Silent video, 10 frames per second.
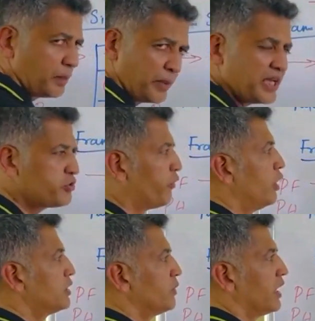page
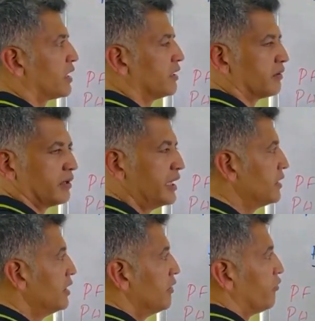fault will occur,
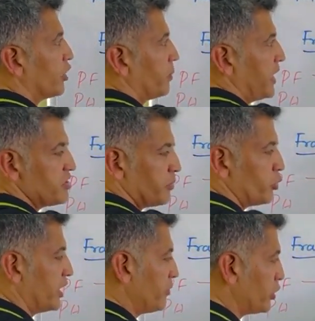right? For page
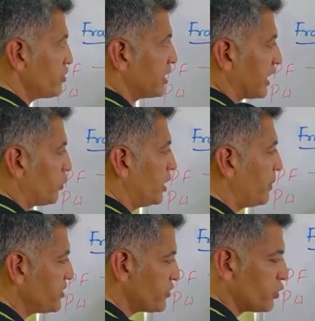number 2, because the required
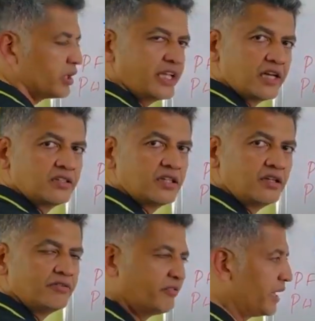page is not there in
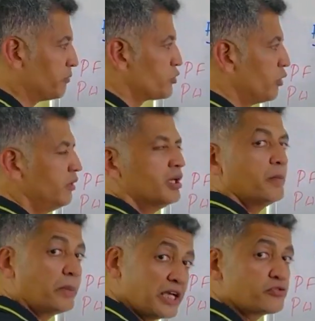the frame, so
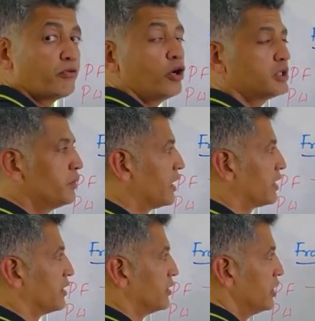page fault will
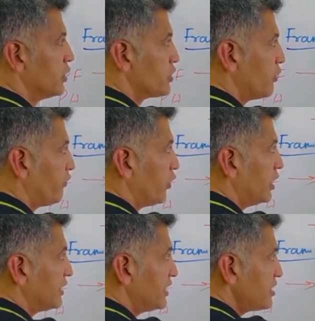occur. So
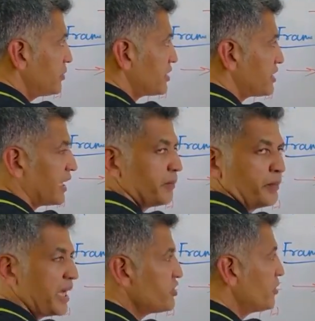for this
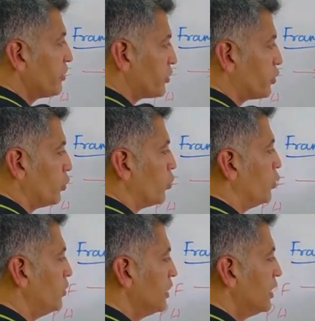page number
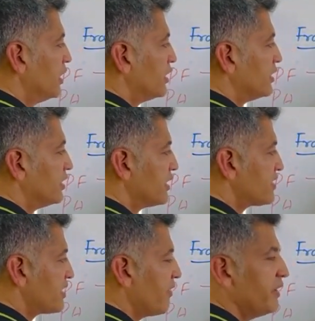2, the
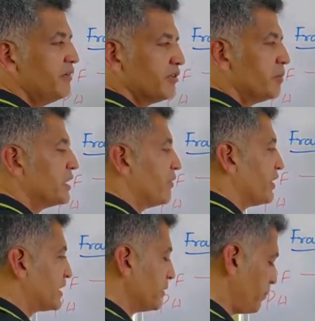7 will be the
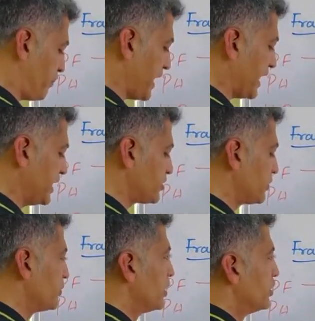victim
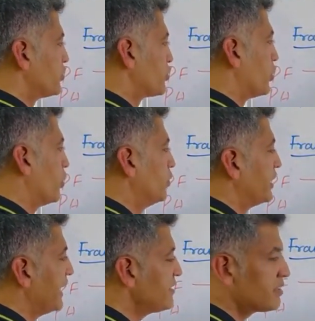page. So
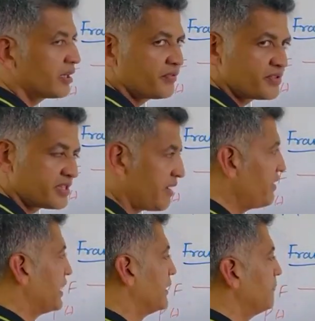instead of
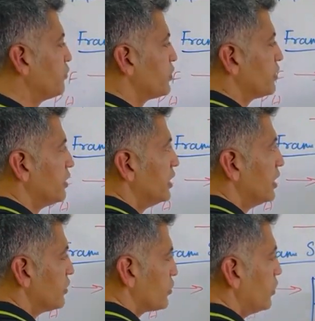7,
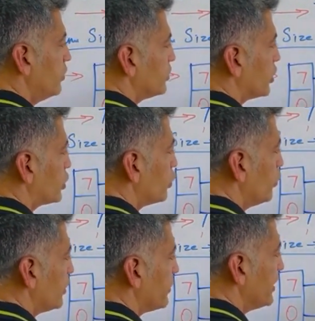so the 2
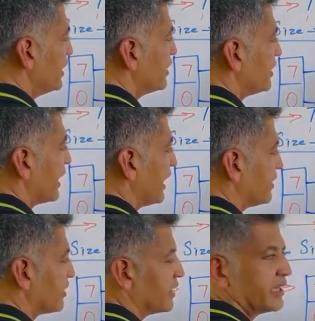will be
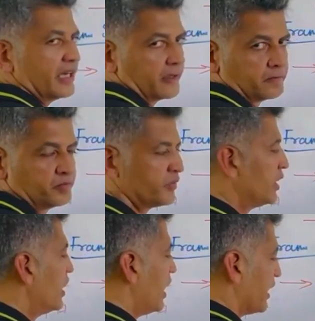entered here,
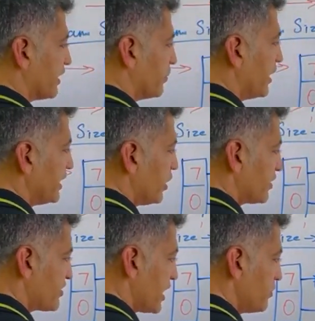and remaining are
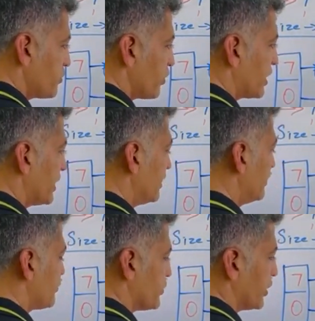same. So
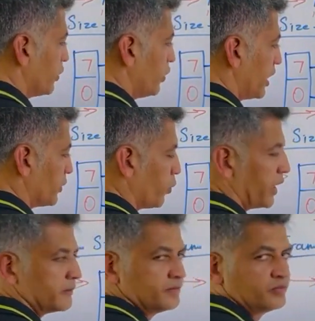here 0 and 1.
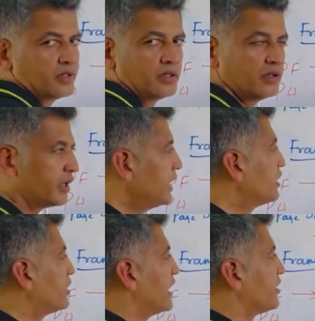Right,
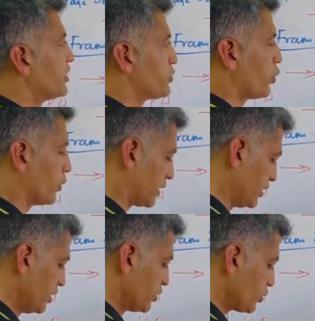now the entry is
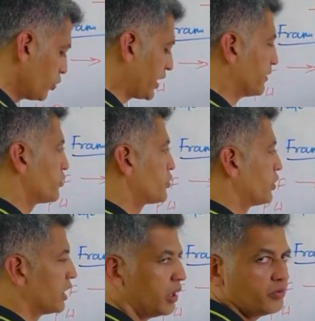over. Okay,
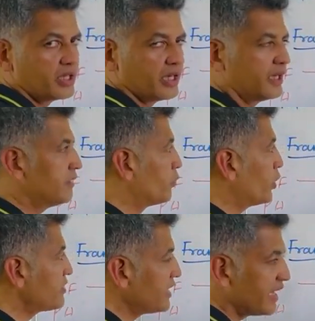so now here,
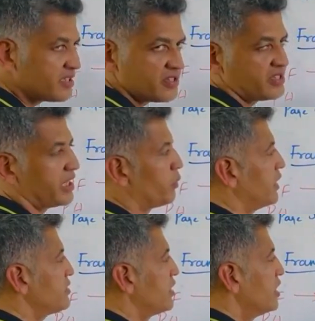what is the next
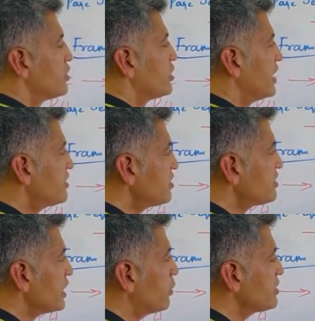sequence? So next
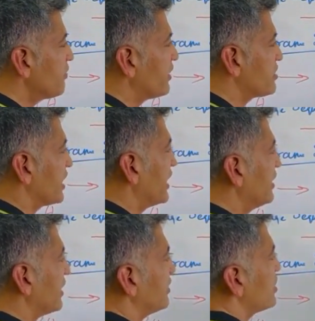sequence, if you are checking,
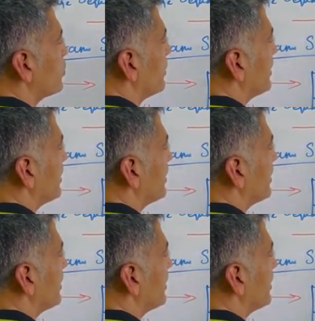and this will